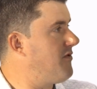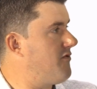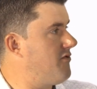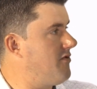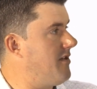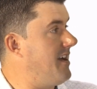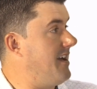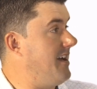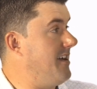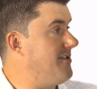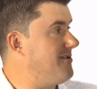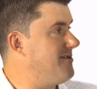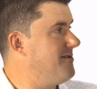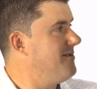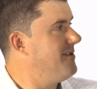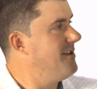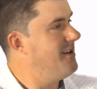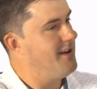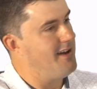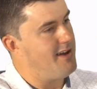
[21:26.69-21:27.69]
freeze
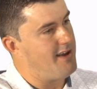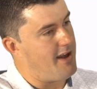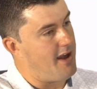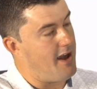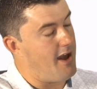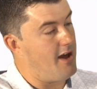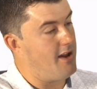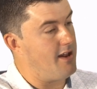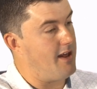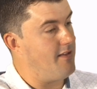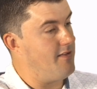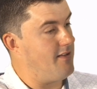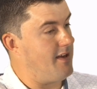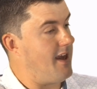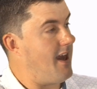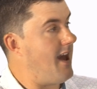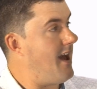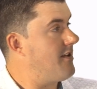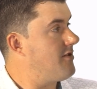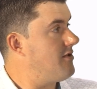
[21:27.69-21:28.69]
early in
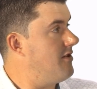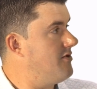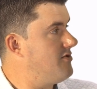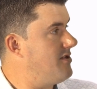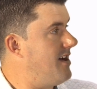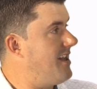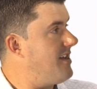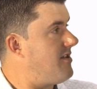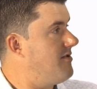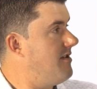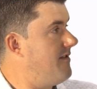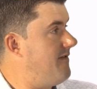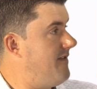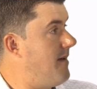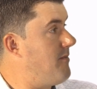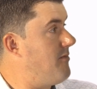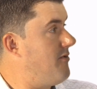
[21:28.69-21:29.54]
the year, so January, clear